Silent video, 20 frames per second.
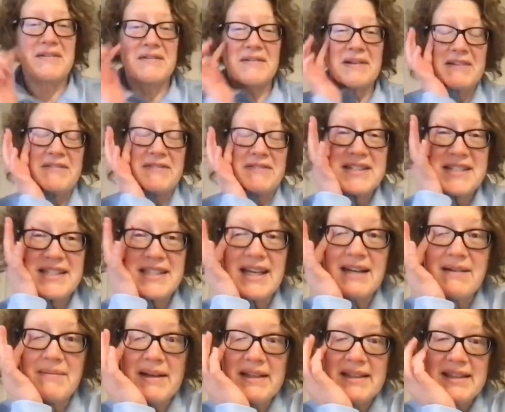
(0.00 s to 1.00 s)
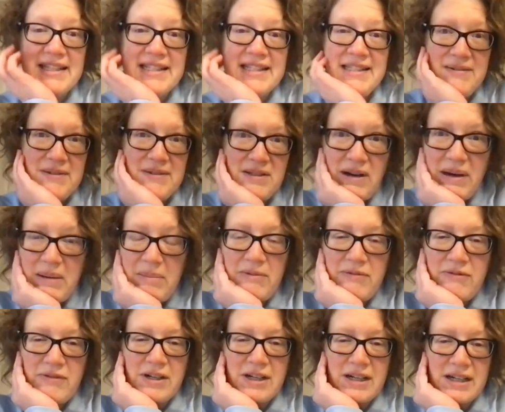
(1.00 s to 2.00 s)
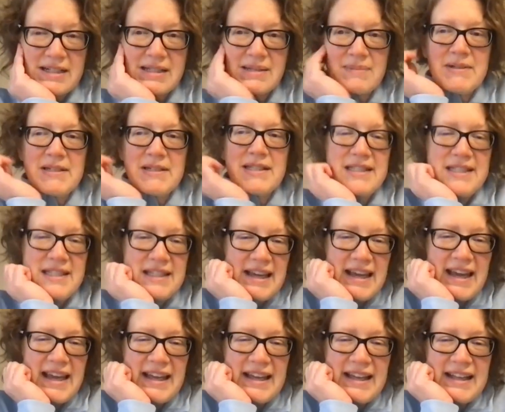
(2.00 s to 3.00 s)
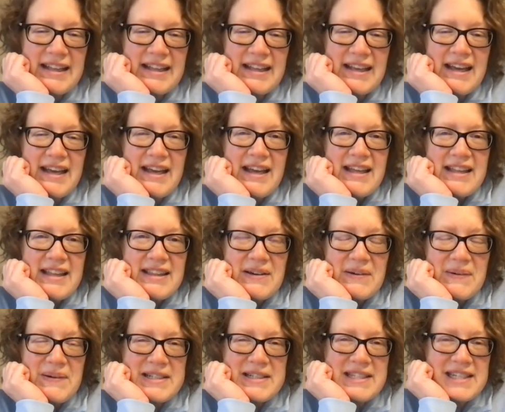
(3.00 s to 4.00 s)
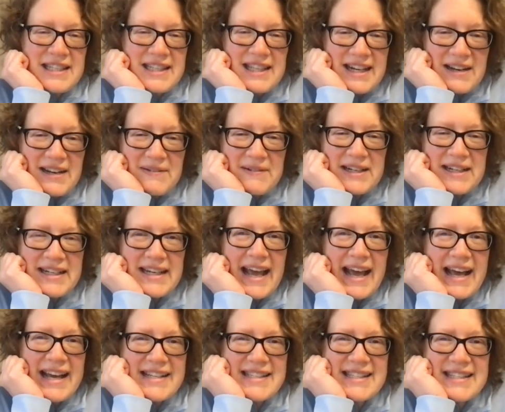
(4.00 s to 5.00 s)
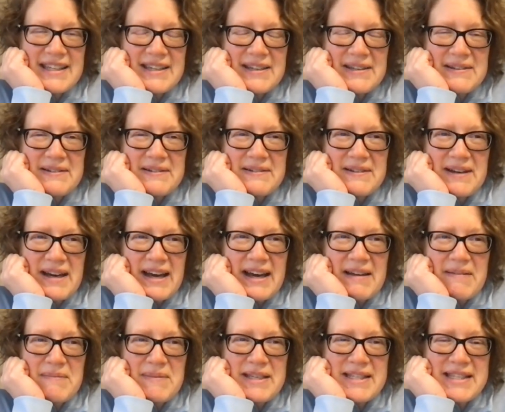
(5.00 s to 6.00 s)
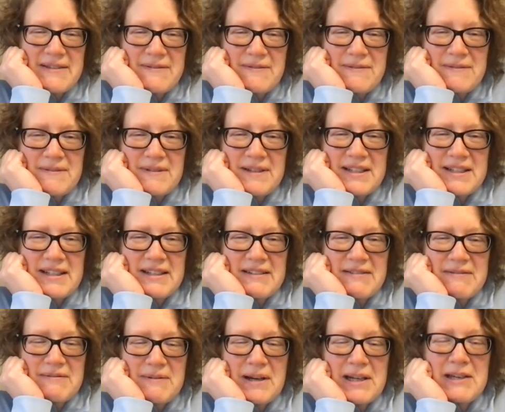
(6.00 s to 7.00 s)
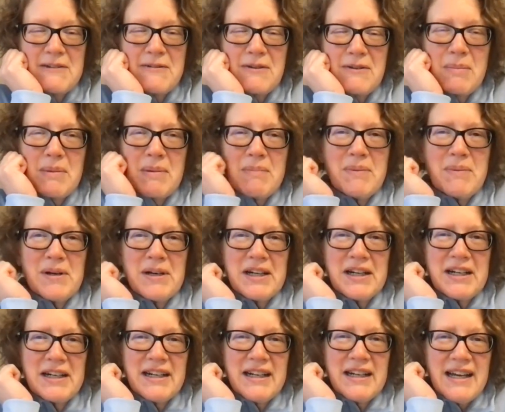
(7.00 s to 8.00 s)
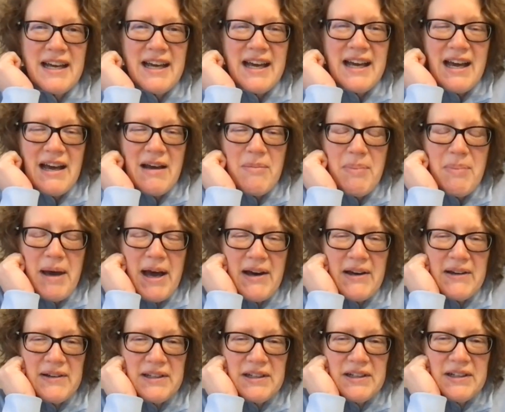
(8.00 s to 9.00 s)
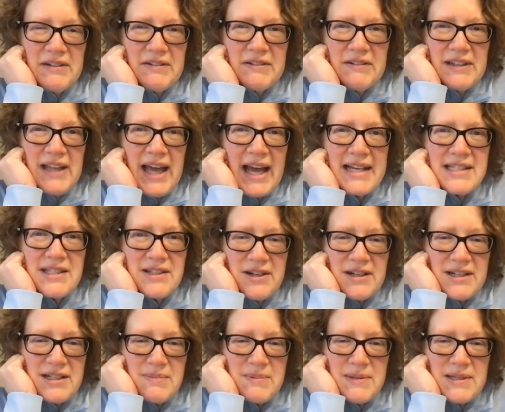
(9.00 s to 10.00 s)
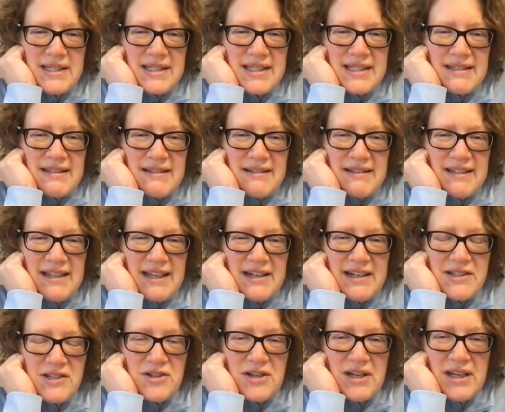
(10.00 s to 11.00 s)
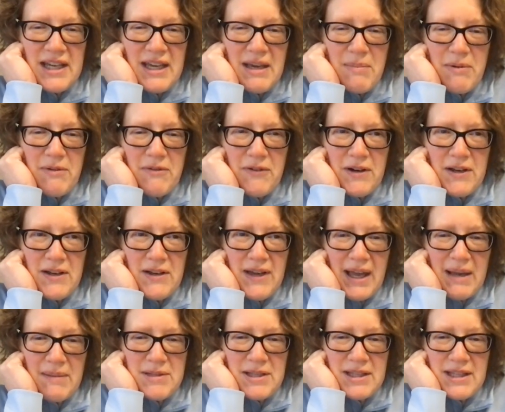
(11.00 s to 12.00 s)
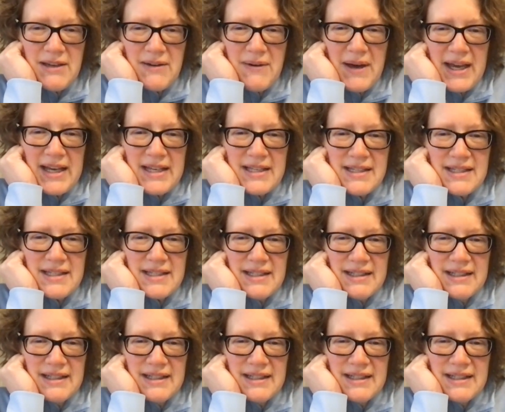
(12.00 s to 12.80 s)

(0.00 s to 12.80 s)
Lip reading: when I first thought about this, it was right before Christmas, and the question that I wanted to ask you is if what you remember about your last Christmas in Australia before you came to the U.S.